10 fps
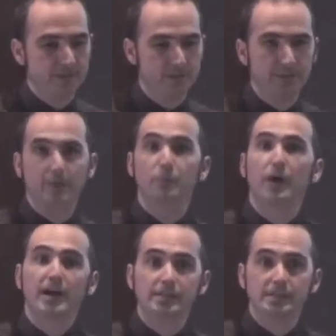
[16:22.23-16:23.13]
That, that, that
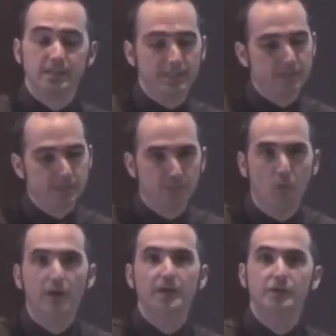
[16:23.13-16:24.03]
praxis is, is
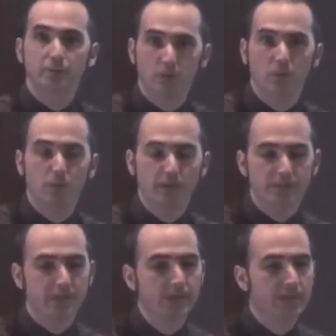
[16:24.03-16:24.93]
more ancient, more
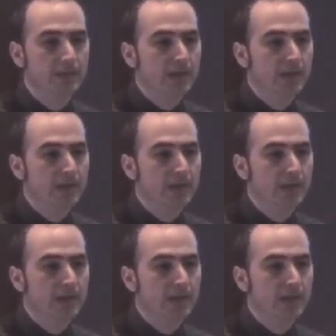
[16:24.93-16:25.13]
robust.